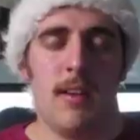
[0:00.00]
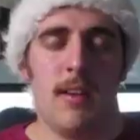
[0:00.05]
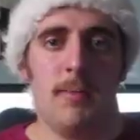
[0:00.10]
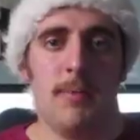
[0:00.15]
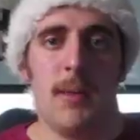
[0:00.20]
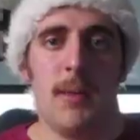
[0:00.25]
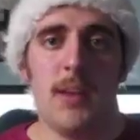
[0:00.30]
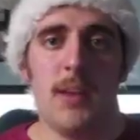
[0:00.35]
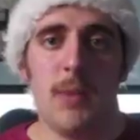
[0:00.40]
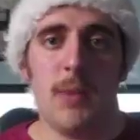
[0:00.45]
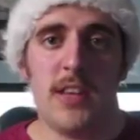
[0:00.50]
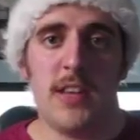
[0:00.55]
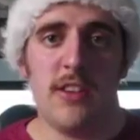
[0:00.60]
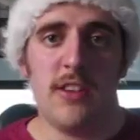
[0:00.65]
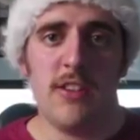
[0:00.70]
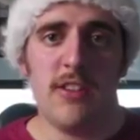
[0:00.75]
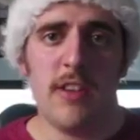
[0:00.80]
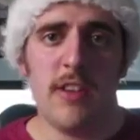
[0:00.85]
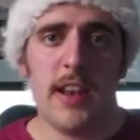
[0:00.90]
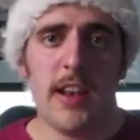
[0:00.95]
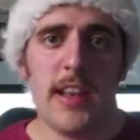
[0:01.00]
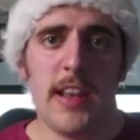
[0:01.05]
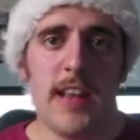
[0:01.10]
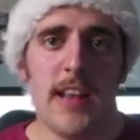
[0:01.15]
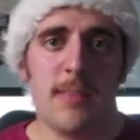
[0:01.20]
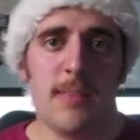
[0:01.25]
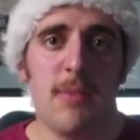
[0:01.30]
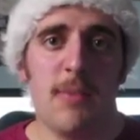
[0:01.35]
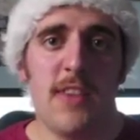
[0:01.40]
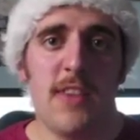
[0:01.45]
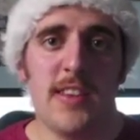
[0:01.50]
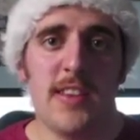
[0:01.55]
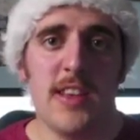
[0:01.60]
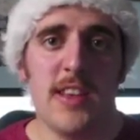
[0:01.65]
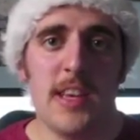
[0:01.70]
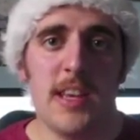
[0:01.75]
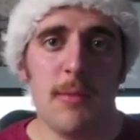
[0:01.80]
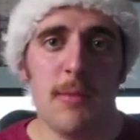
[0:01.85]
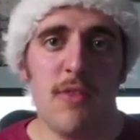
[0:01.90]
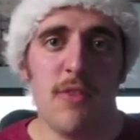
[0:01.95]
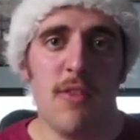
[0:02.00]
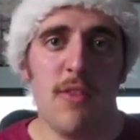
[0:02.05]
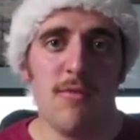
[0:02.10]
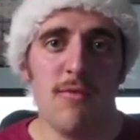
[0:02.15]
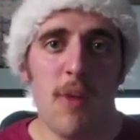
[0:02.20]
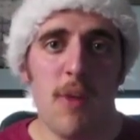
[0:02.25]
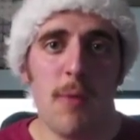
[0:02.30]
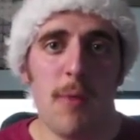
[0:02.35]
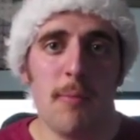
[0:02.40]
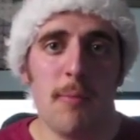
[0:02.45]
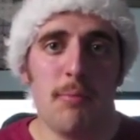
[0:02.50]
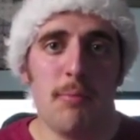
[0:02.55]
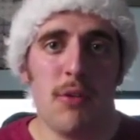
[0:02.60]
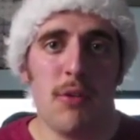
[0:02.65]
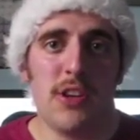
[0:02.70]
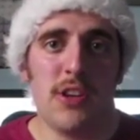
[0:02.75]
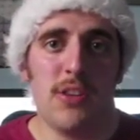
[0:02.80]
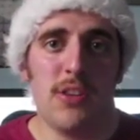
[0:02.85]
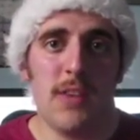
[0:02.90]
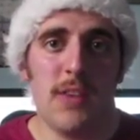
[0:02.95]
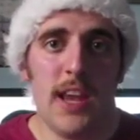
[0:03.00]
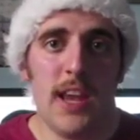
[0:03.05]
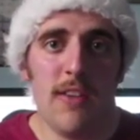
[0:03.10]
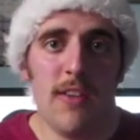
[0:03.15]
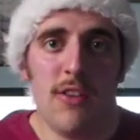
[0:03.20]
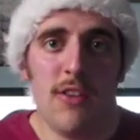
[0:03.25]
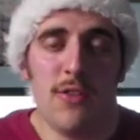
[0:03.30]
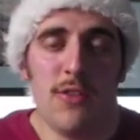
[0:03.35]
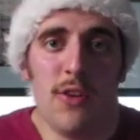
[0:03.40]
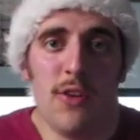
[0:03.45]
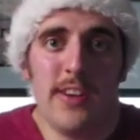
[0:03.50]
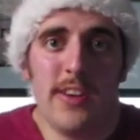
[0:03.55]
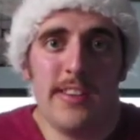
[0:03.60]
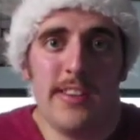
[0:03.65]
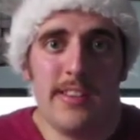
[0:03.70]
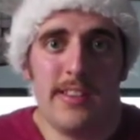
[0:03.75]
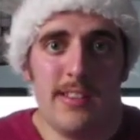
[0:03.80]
And by the way, did you know that that's Professor Nemo from Robot Boy doing Hero's voice?